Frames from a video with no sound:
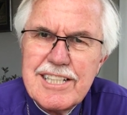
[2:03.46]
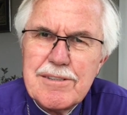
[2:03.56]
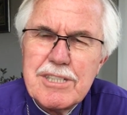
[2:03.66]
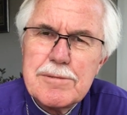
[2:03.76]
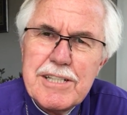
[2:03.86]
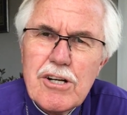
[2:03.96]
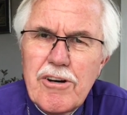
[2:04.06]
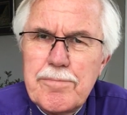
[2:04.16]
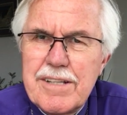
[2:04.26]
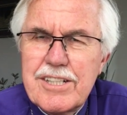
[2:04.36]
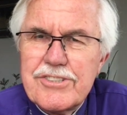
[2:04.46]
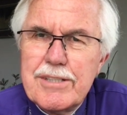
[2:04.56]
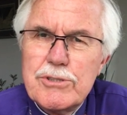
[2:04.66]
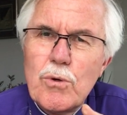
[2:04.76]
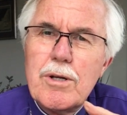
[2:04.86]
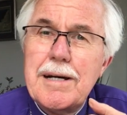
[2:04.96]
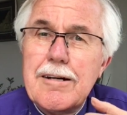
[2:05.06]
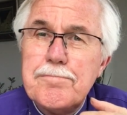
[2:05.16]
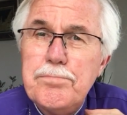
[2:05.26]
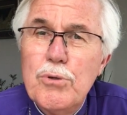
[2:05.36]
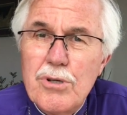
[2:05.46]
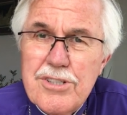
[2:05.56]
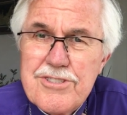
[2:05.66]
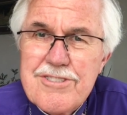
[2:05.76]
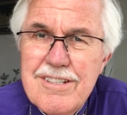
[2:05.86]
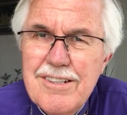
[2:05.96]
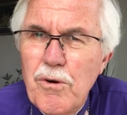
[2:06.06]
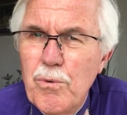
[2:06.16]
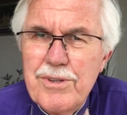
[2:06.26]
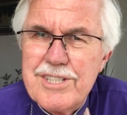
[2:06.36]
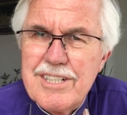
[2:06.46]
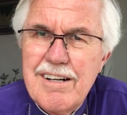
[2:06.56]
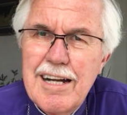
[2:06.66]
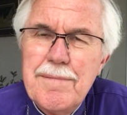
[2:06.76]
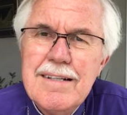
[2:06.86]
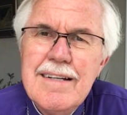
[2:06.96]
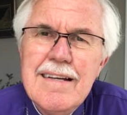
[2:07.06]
and it was a bit odd because it was all about books all the time.